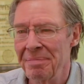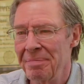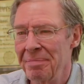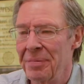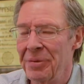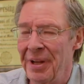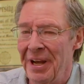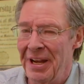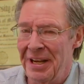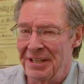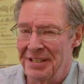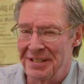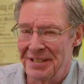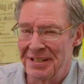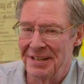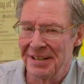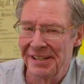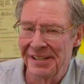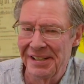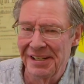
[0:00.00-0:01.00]
placed.
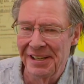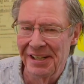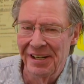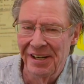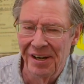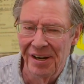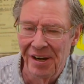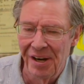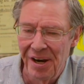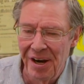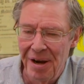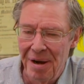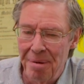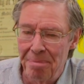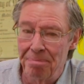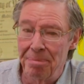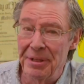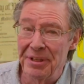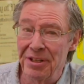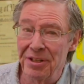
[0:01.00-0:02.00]

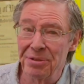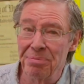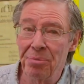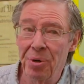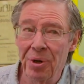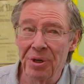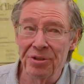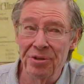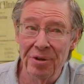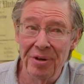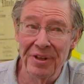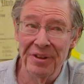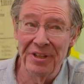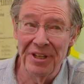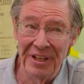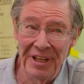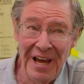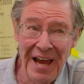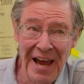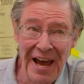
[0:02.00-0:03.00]
But there's more to it
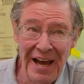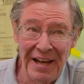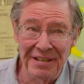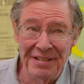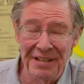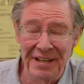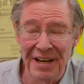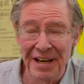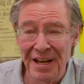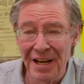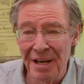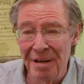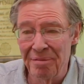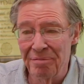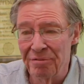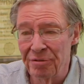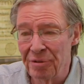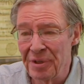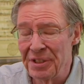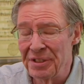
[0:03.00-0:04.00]
than that.
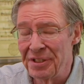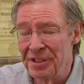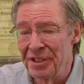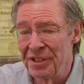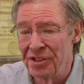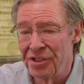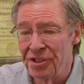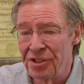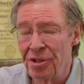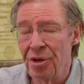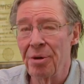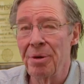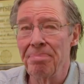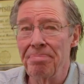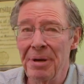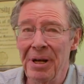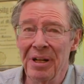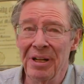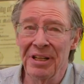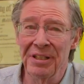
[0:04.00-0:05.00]
For instance,
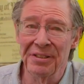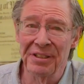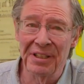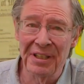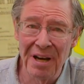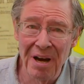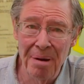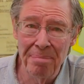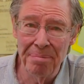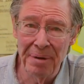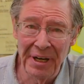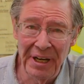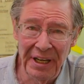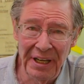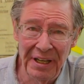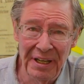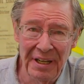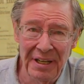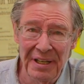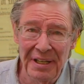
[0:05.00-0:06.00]
SottoPelle is a
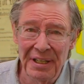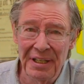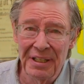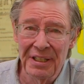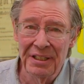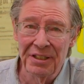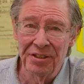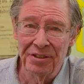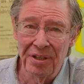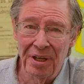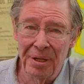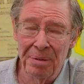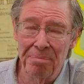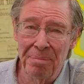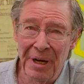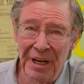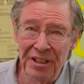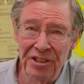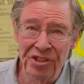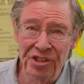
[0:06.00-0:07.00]
company started
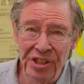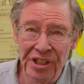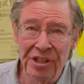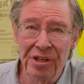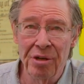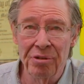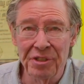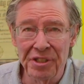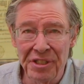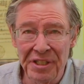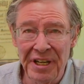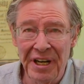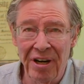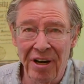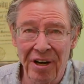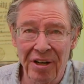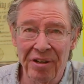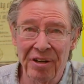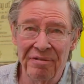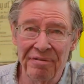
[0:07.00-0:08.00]
by Gino
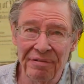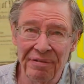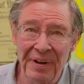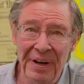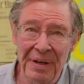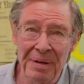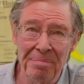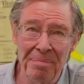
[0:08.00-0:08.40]
Terra, a good friend of